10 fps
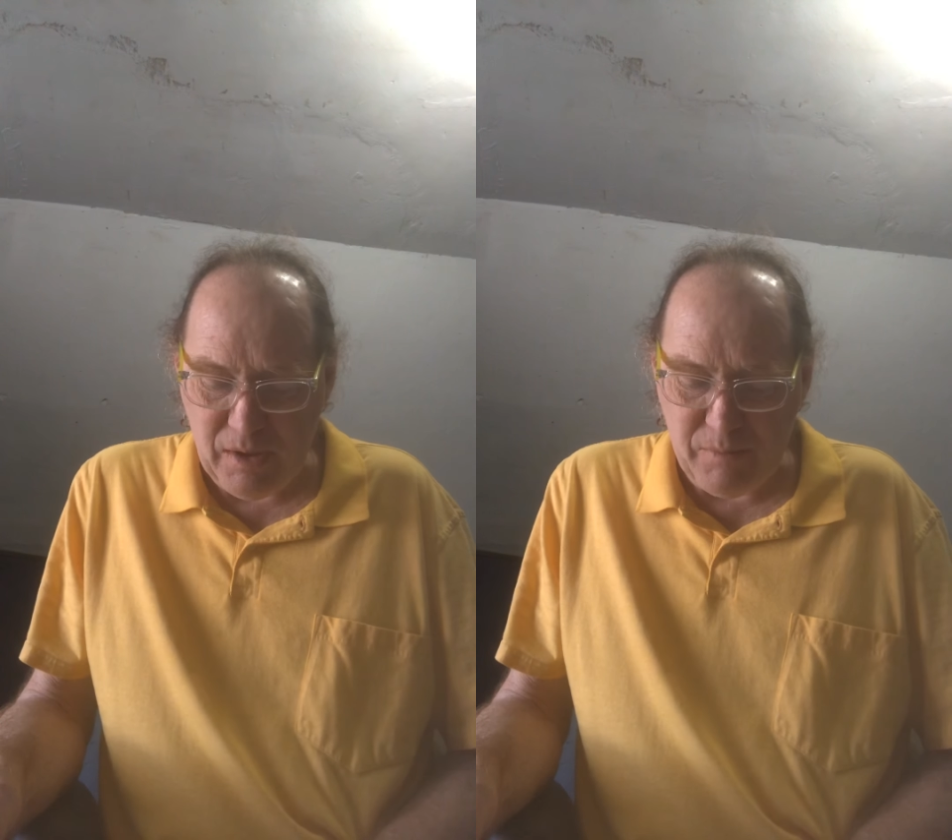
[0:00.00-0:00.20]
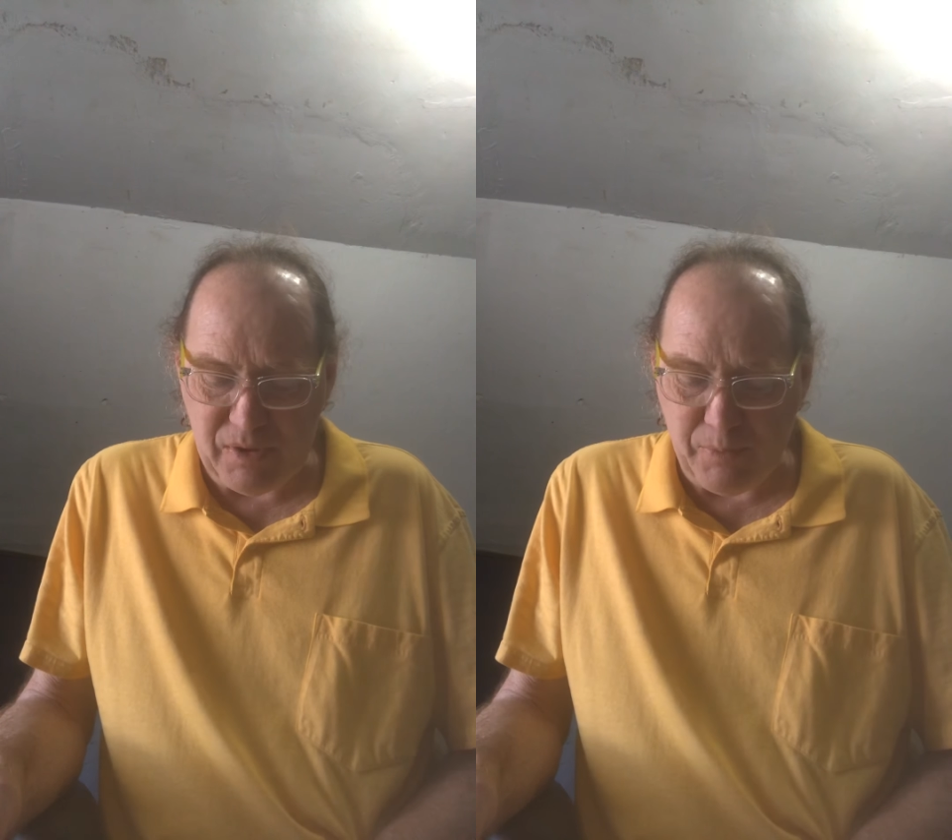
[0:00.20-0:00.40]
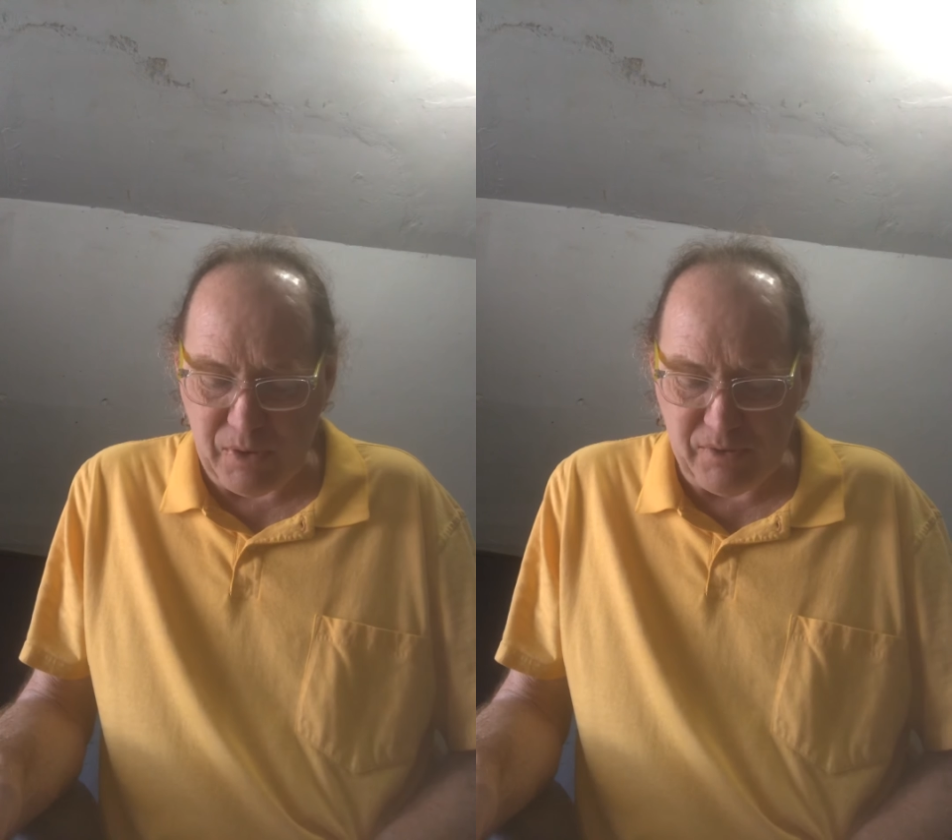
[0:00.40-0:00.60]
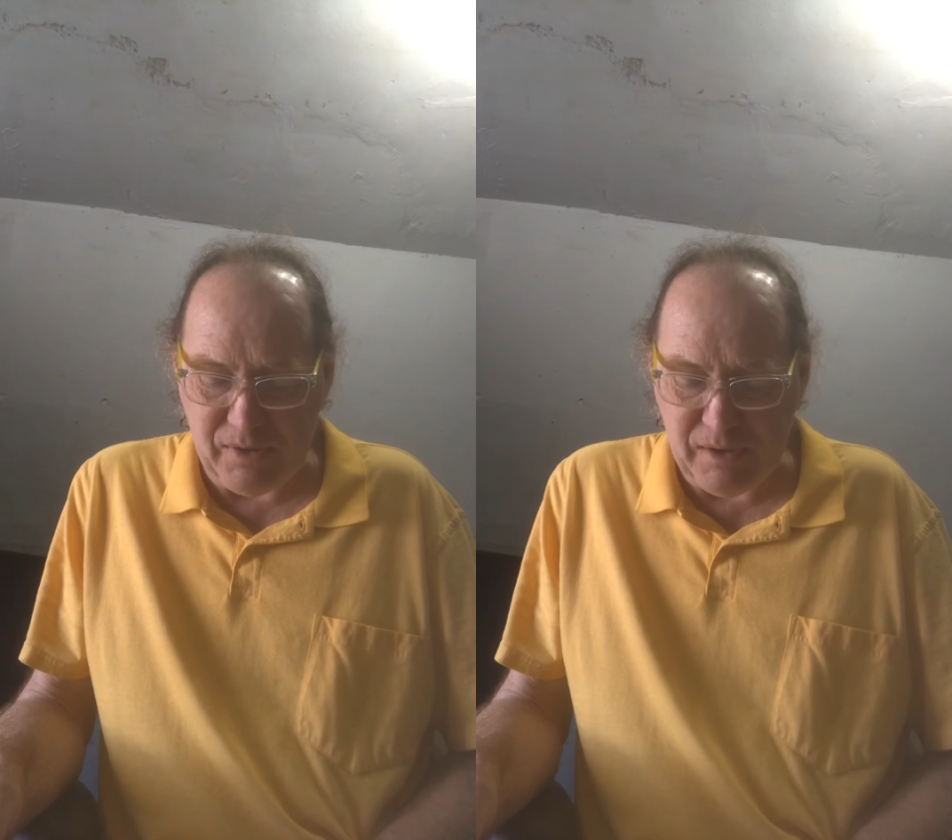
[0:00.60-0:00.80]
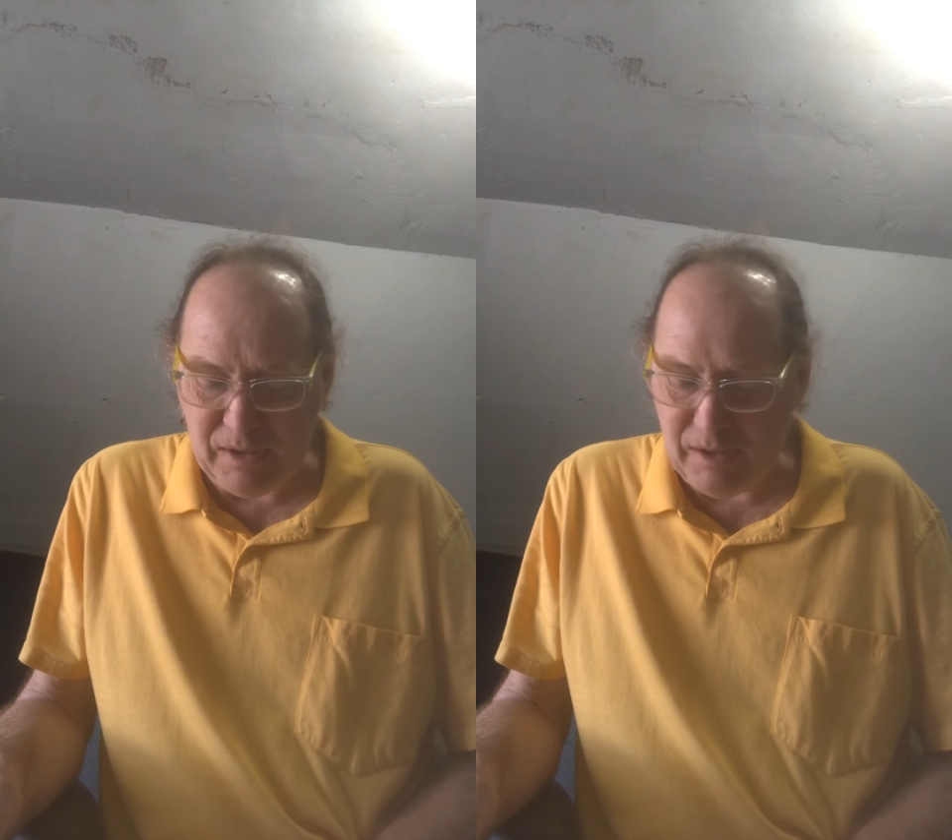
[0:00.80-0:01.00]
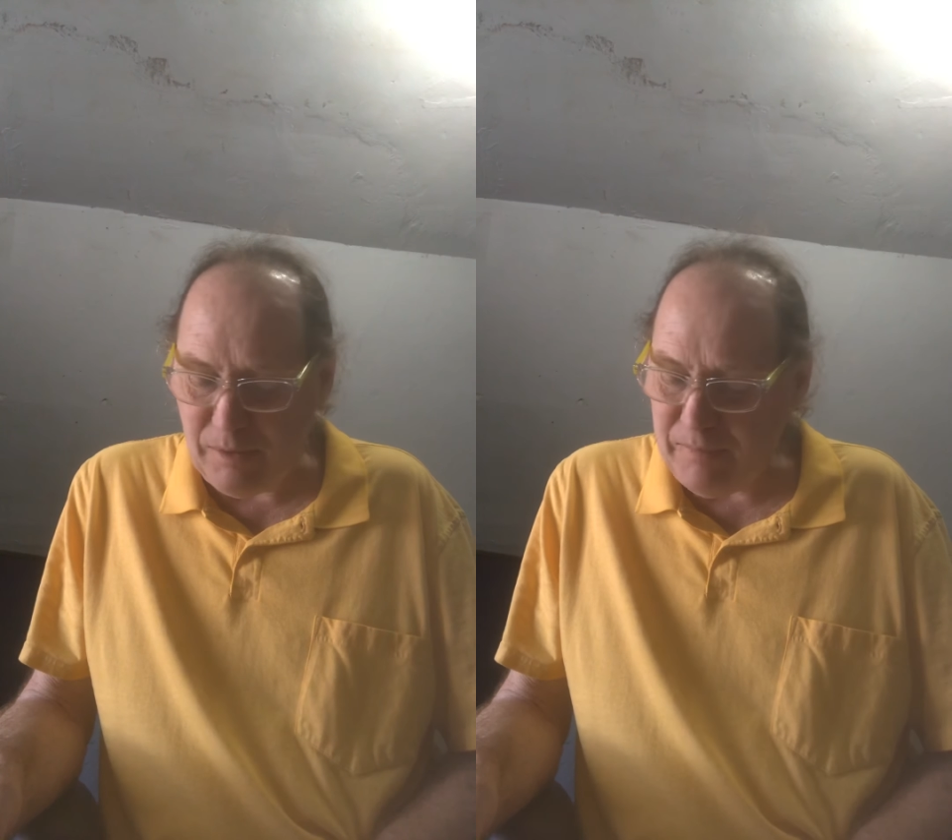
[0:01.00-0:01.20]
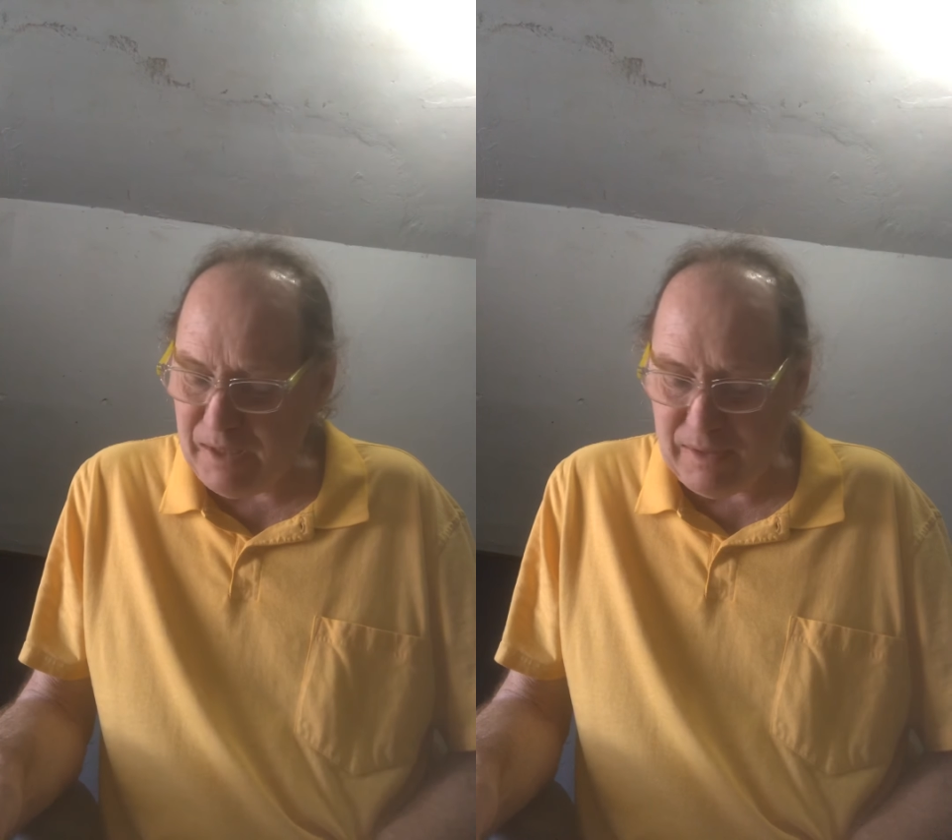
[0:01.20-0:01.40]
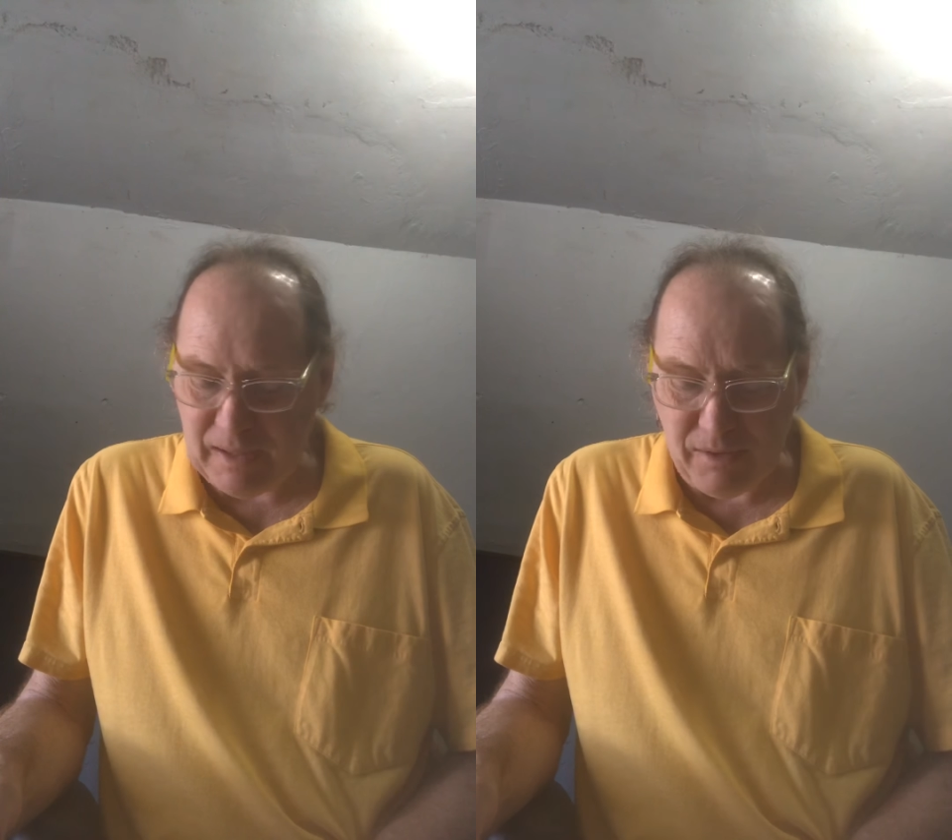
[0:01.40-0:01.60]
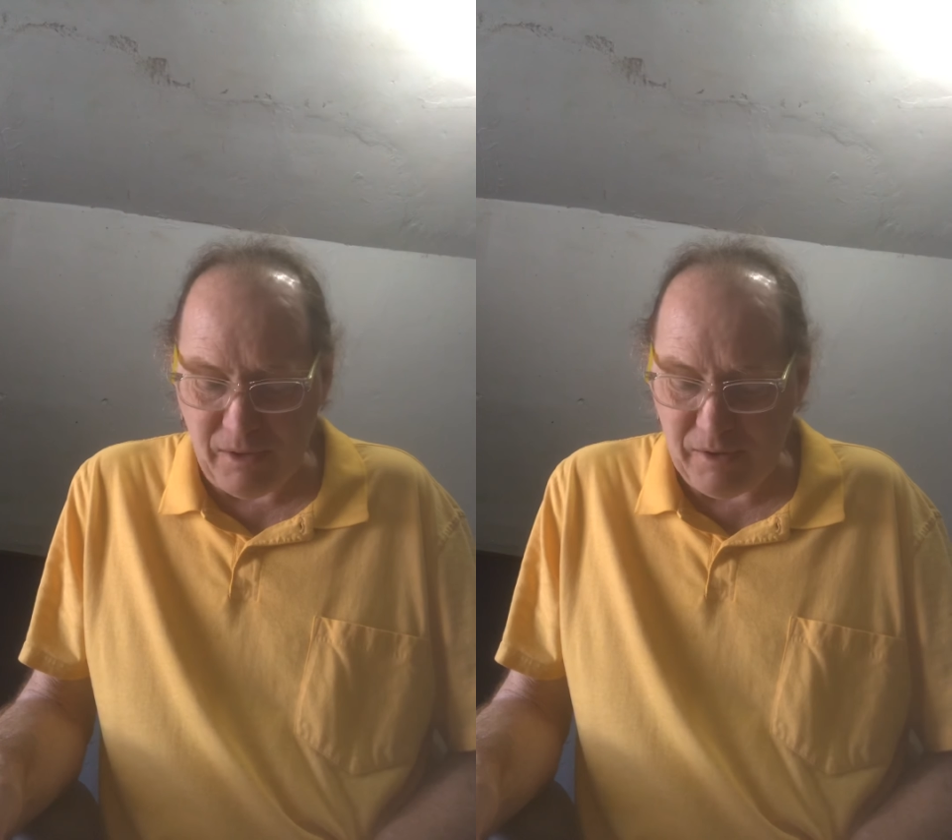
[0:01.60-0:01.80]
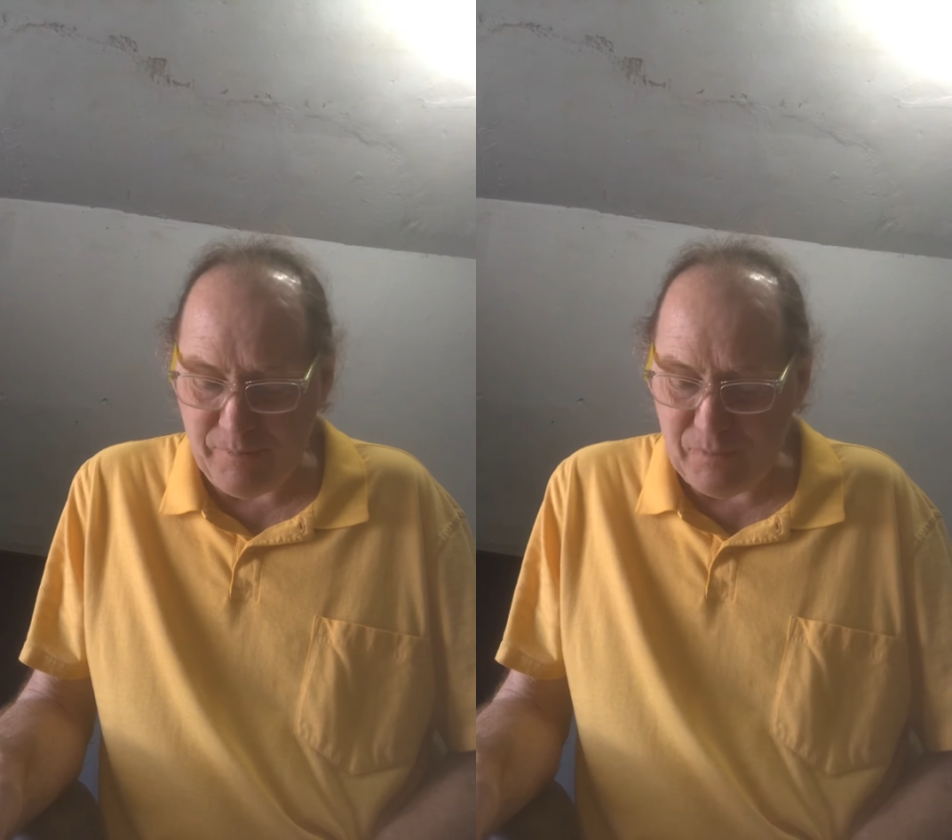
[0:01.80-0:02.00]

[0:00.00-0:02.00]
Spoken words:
but the president cannot make that law.